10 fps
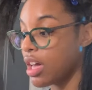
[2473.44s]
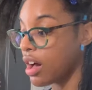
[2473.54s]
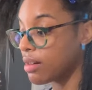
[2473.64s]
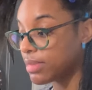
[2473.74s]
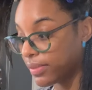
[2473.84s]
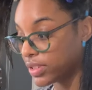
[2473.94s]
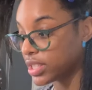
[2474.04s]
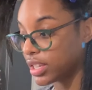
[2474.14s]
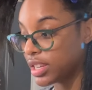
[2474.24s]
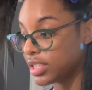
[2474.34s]
a month of
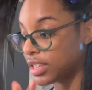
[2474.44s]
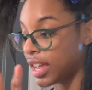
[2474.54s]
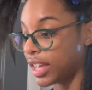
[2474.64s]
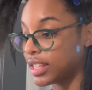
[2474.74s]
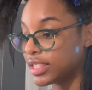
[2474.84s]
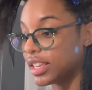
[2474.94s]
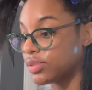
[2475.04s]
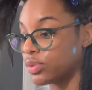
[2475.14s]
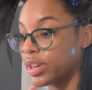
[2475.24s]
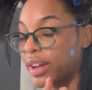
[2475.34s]
Sundays and I got a taste
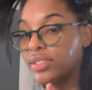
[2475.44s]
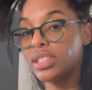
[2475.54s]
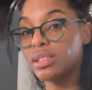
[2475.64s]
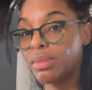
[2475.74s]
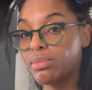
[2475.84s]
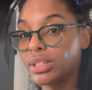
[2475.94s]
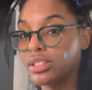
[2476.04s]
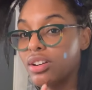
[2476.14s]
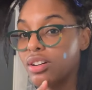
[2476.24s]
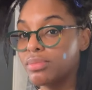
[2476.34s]
for it. Ever since my brother
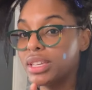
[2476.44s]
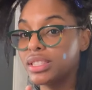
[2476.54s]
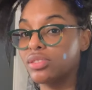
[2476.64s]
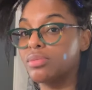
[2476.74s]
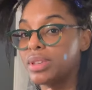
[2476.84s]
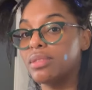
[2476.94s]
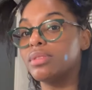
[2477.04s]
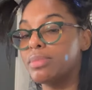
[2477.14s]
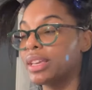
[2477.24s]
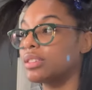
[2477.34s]
called me and told me he
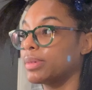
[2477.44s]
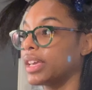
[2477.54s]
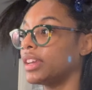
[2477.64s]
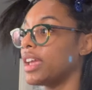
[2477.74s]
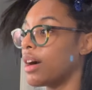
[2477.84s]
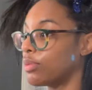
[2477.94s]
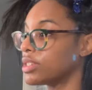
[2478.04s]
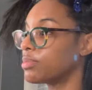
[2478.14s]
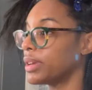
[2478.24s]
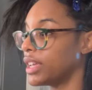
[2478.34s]
was making spaghetti, I want
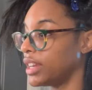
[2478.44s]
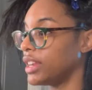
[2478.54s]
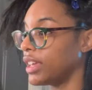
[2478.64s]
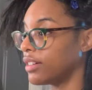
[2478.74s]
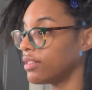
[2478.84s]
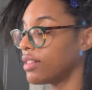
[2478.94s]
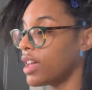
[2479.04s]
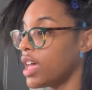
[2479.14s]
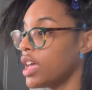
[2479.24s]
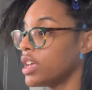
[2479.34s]
spaghetti now.
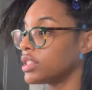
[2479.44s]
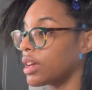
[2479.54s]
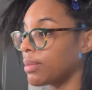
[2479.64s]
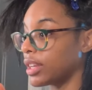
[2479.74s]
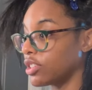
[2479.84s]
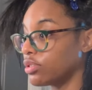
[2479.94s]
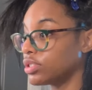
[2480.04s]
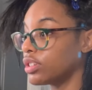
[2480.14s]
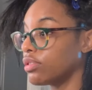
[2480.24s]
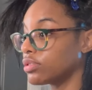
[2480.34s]
So I probably go to
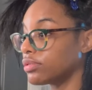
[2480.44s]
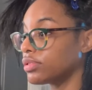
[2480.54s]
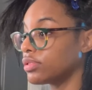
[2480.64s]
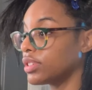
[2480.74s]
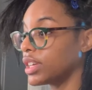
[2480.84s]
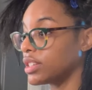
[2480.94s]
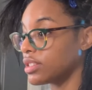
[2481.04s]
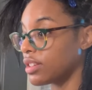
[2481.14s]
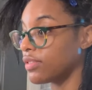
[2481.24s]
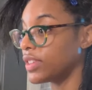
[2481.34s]
the grocery store, get the
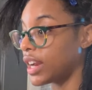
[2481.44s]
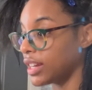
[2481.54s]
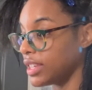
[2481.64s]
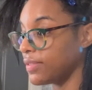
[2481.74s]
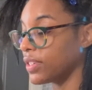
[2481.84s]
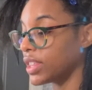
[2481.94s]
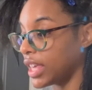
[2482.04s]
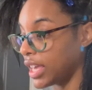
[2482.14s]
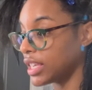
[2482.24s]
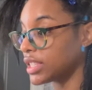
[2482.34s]
stuff that I need for
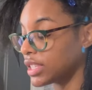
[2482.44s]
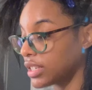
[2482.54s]
that.